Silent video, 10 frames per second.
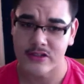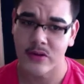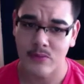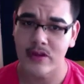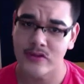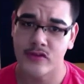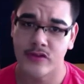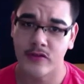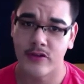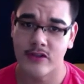so I'm pretty sure it's
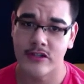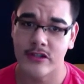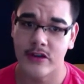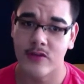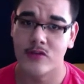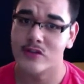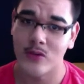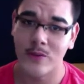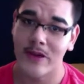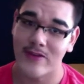Fragrantica, which is
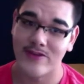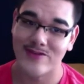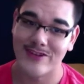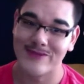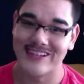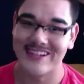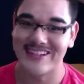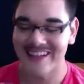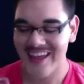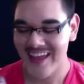one of my favorite websites.